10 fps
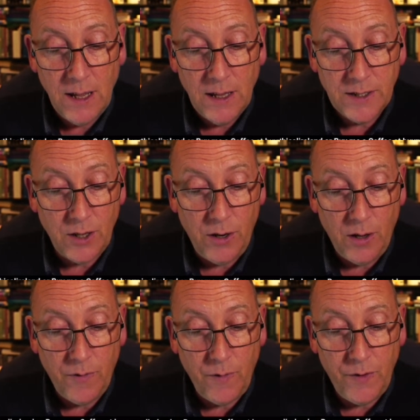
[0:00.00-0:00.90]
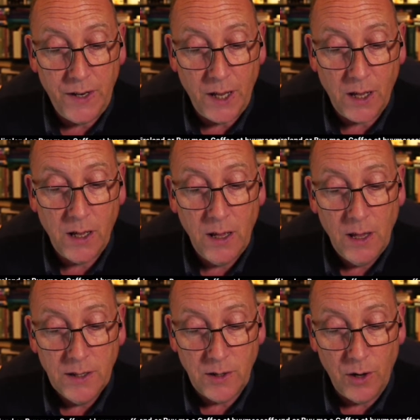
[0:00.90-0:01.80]
son of Fedach,
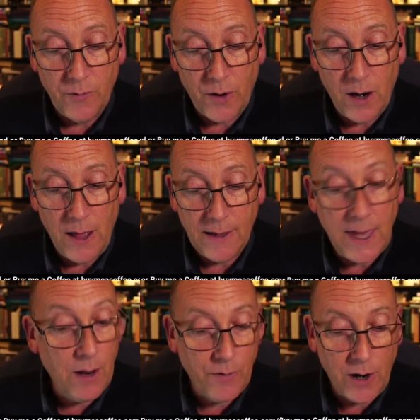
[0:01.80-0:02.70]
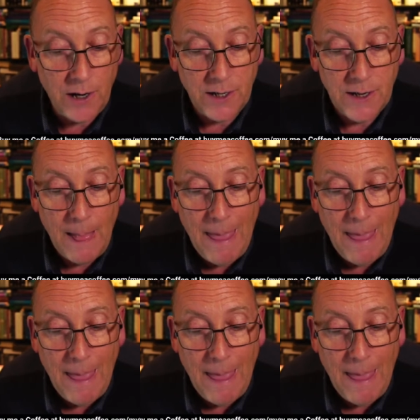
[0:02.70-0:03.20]
son of uh, King of Ireland,